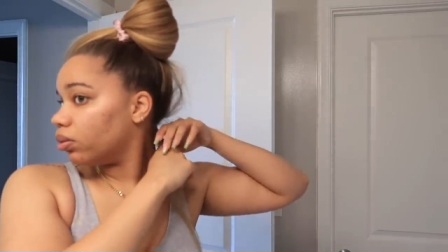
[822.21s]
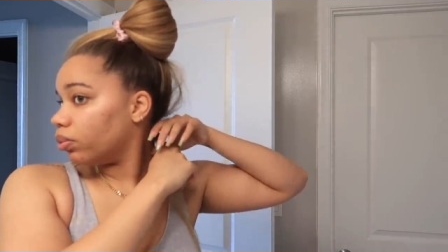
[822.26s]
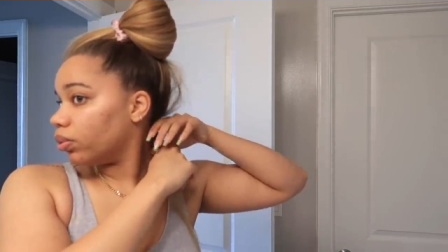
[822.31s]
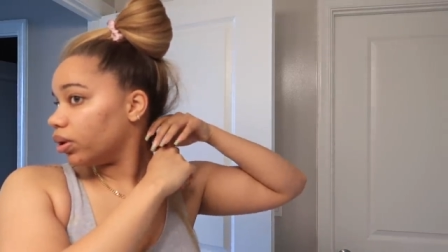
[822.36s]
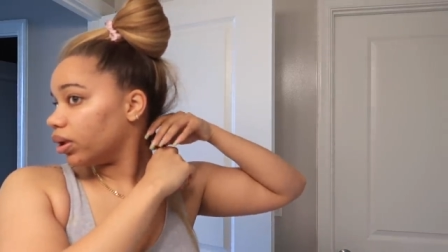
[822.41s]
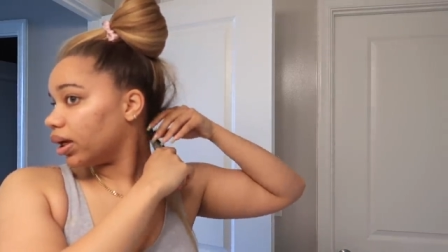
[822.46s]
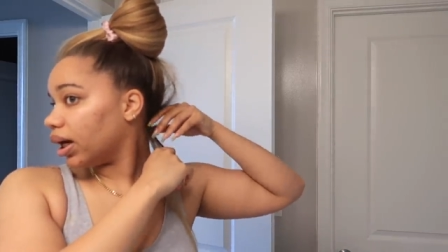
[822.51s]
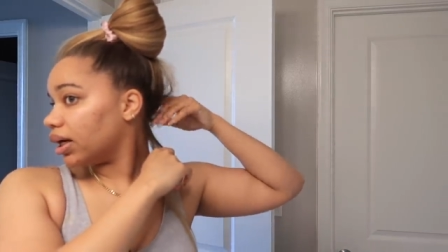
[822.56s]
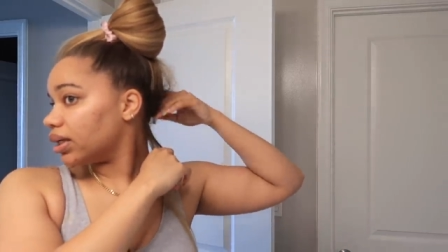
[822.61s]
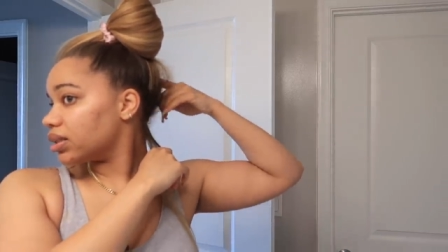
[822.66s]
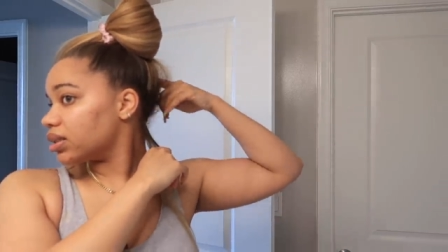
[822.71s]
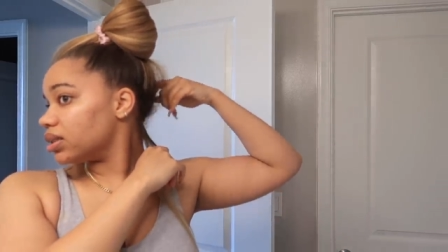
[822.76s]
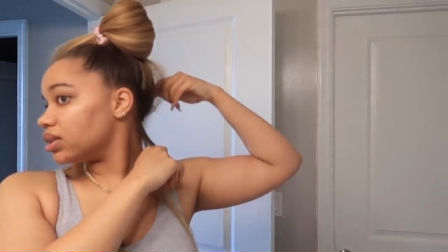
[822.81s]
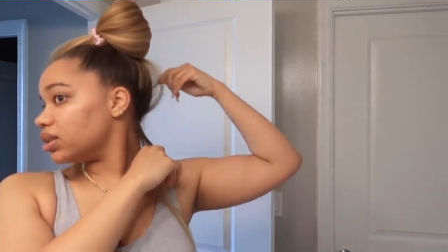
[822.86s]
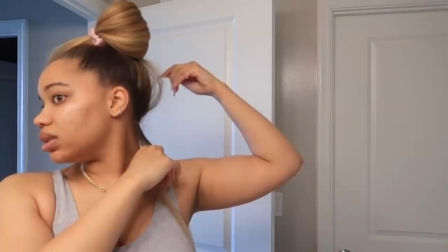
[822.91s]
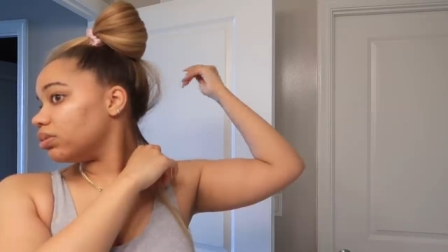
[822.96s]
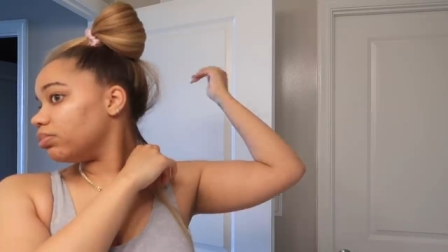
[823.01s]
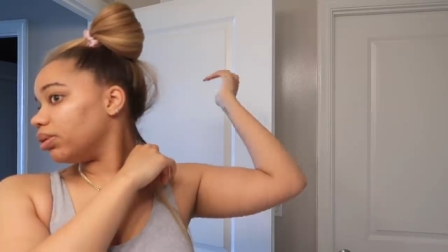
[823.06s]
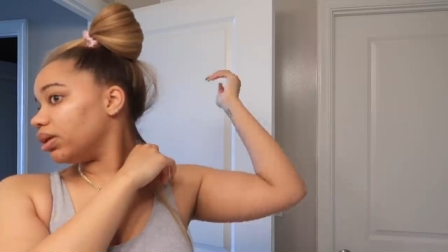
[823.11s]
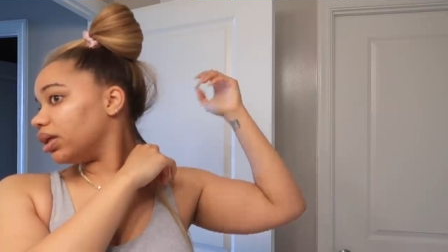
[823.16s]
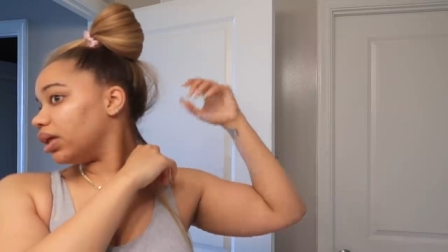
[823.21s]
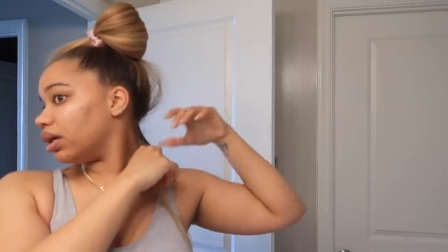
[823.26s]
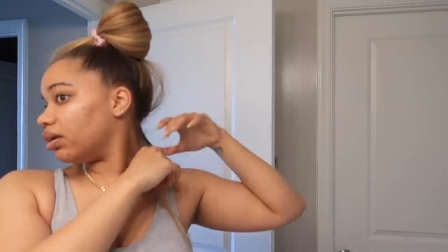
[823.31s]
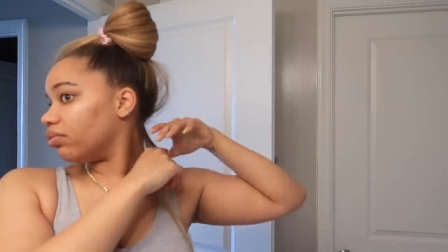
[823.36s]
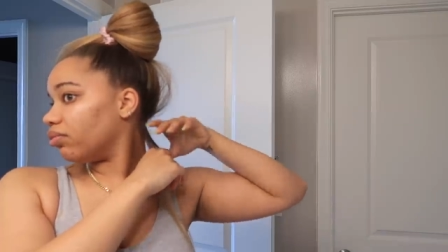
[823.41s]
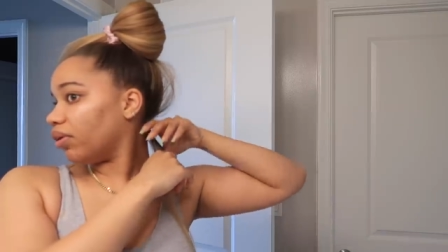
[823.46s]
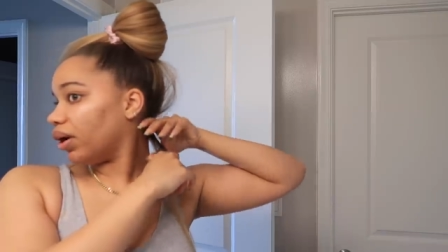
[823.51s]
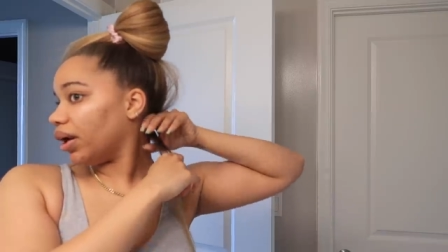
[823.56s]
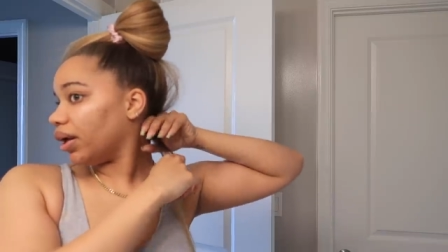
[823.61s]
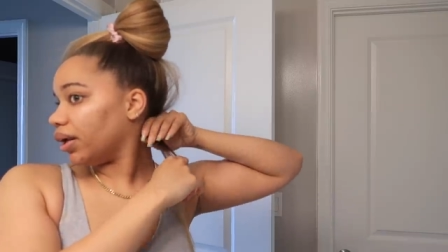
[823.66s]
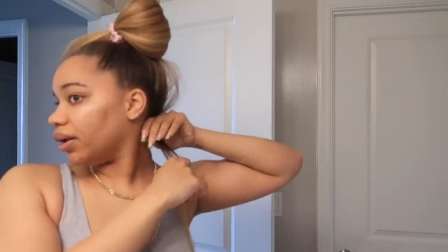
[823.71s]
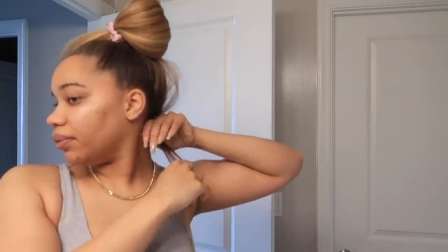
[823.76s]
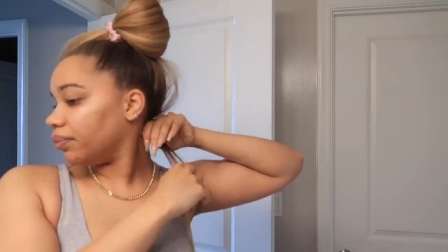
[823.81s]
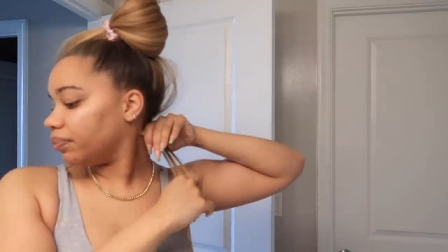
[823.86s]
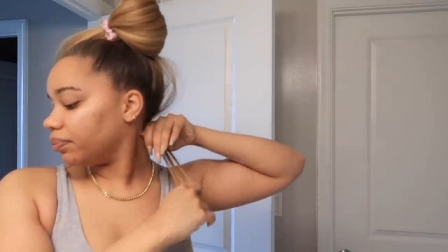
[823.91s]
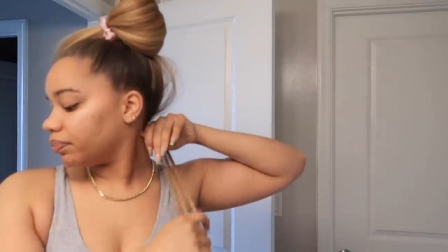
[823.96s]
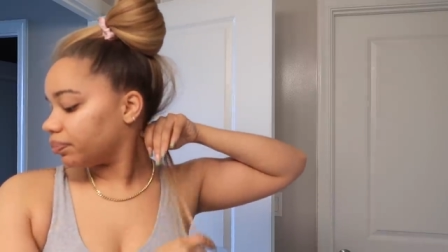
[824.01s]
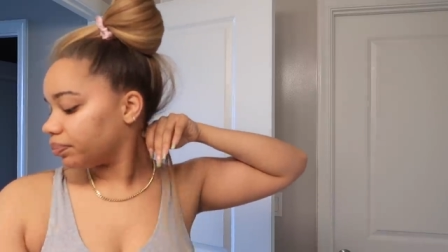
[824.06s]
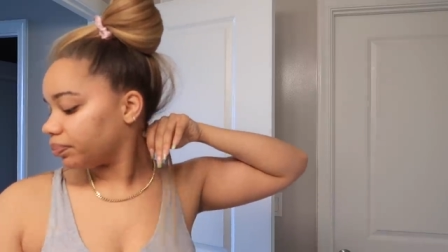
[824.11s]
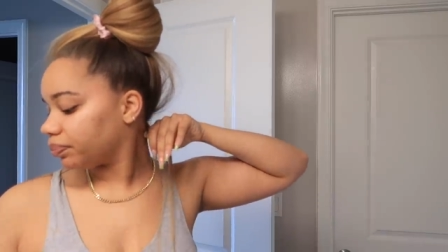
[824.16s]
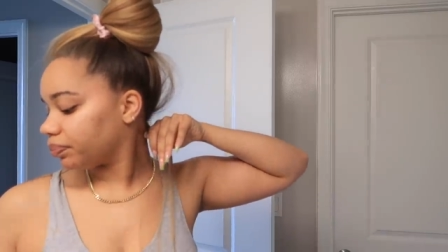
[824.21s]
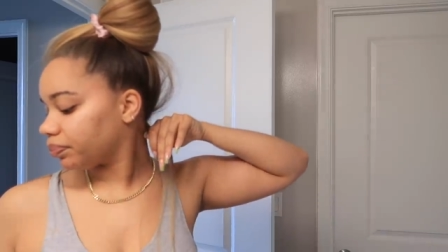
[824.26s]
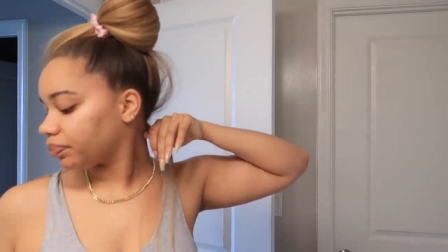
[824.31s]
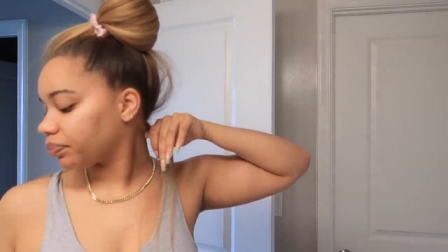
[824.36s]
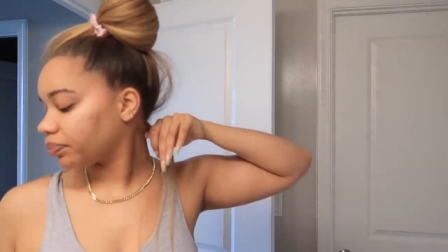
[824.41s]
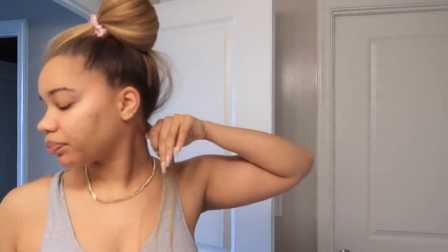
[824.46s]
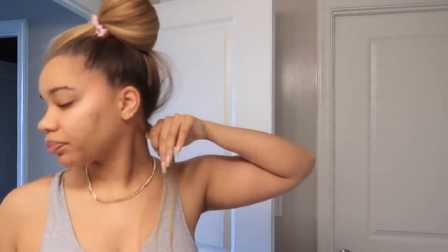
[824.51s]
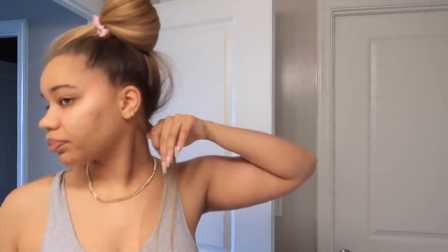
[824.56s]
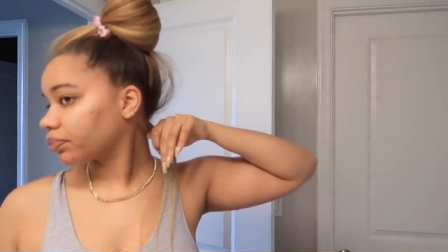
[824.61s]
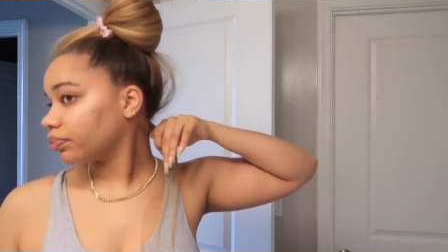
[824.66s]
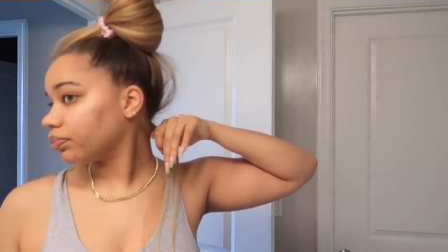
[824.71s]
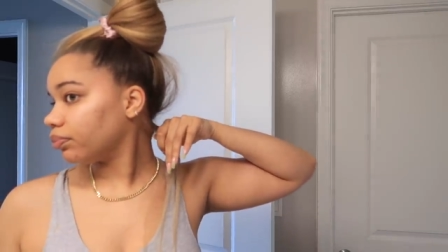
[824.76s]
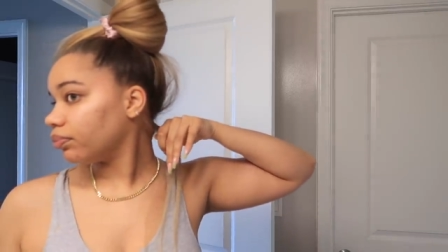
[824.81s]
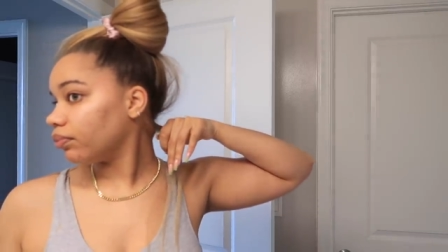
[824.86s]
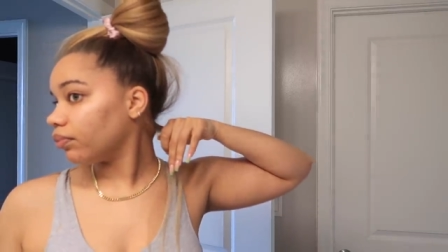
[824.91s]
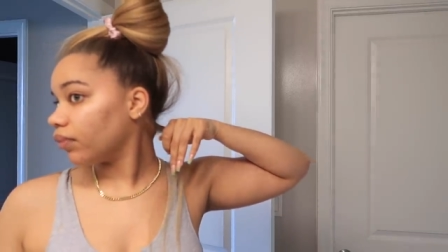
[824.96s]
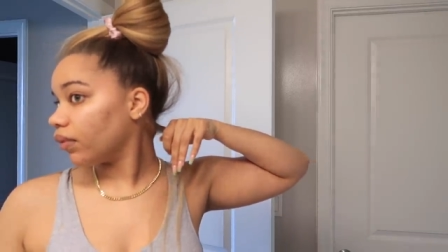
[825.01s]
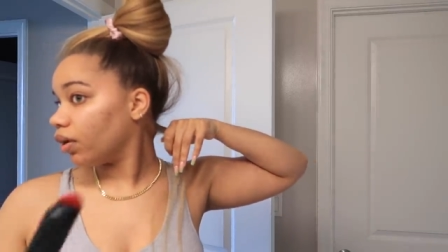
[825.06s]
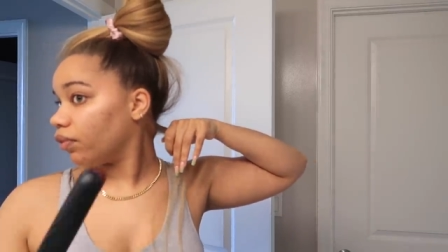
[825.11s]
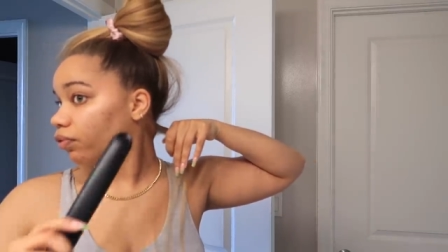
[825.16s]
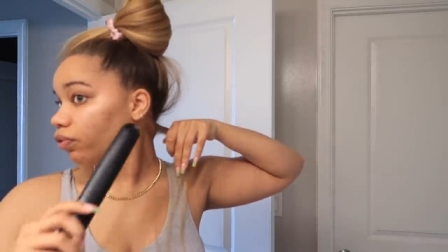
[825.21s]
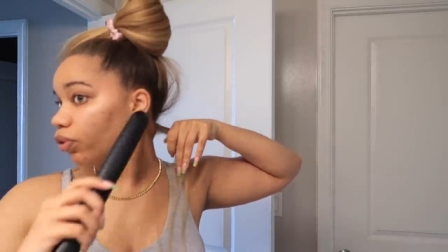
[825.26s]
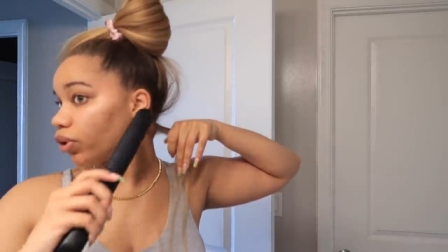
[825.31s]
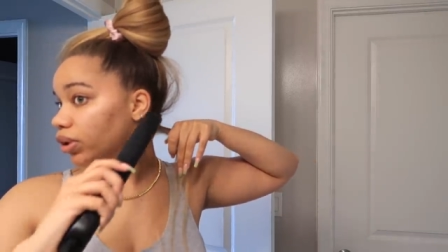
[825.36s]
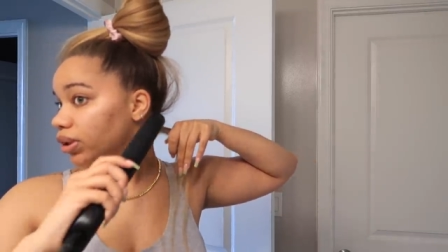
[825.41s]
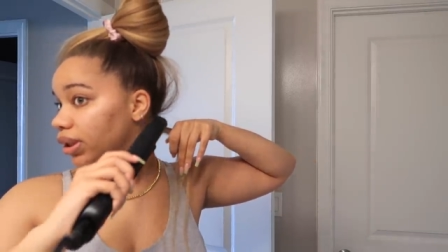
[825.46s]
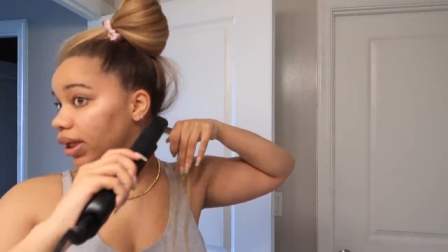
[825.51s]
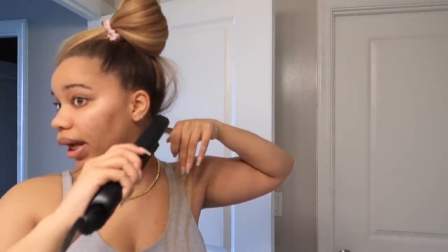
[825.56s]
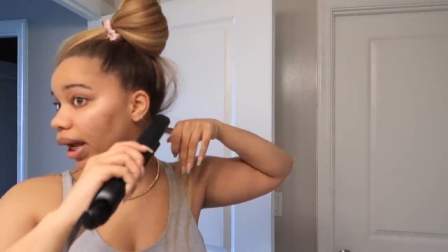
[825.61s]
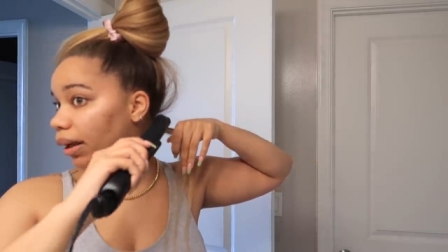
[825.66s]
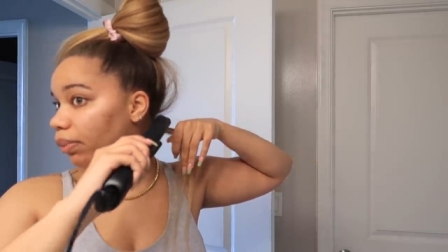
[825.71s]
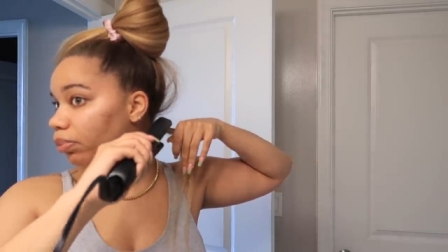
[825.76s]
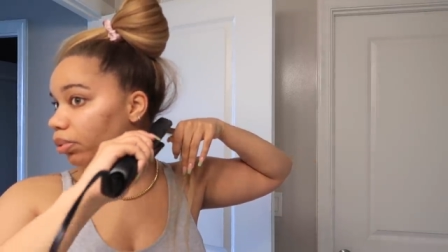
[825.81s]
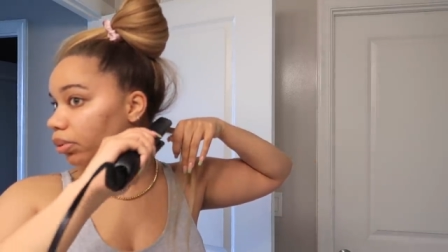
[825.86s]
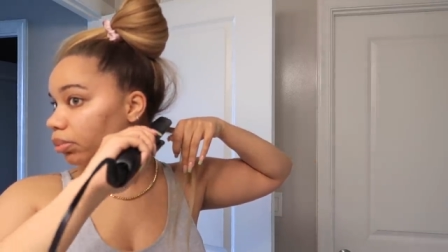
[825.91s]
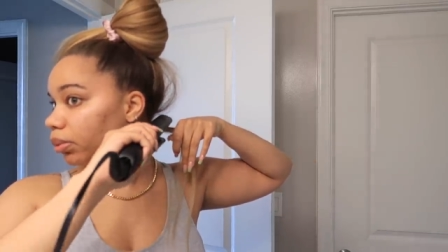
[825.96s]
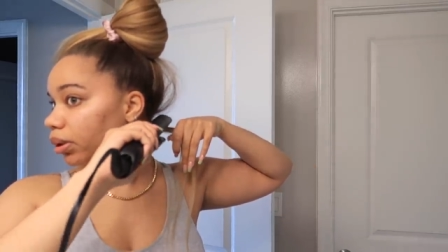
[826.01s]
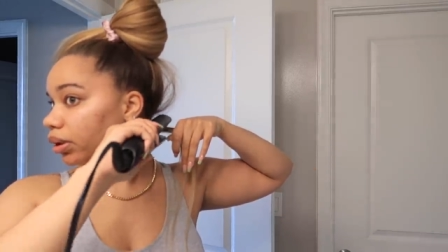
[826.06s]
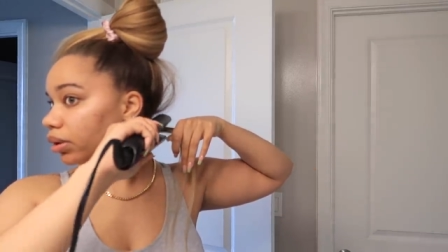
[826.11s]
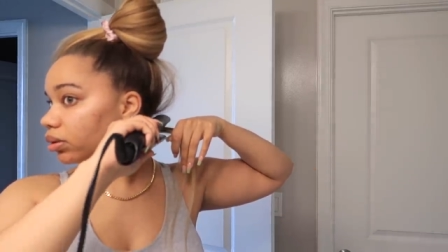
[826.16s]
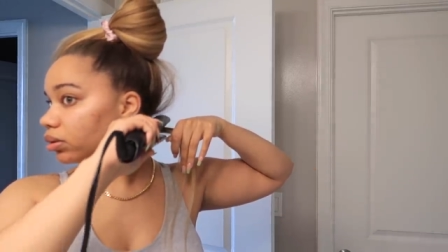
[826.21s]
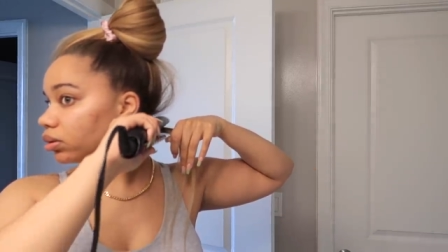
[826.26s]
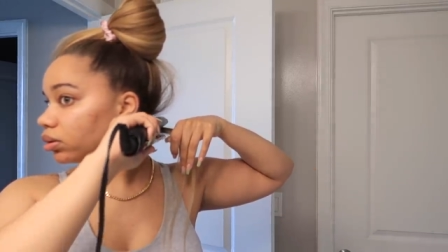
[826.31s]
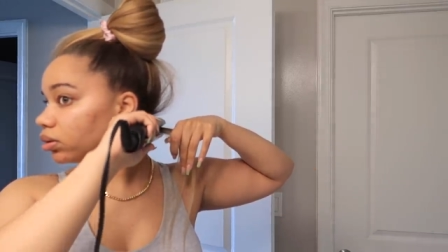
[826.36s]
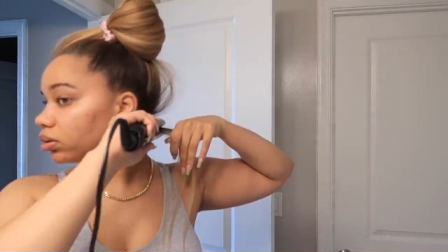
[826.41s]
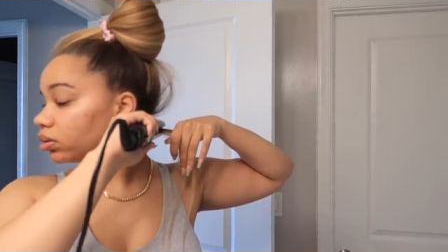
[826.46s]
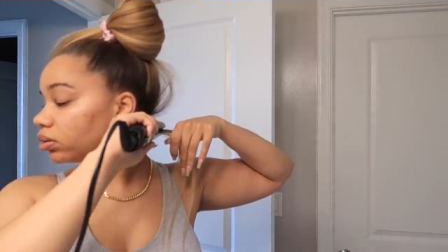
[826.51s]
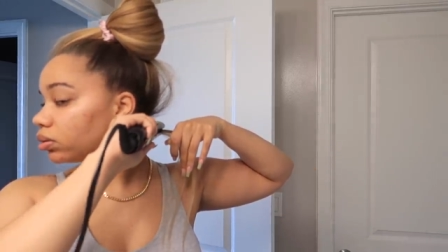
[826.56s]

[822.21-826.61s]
where you guys can see me get ready for today pretty much.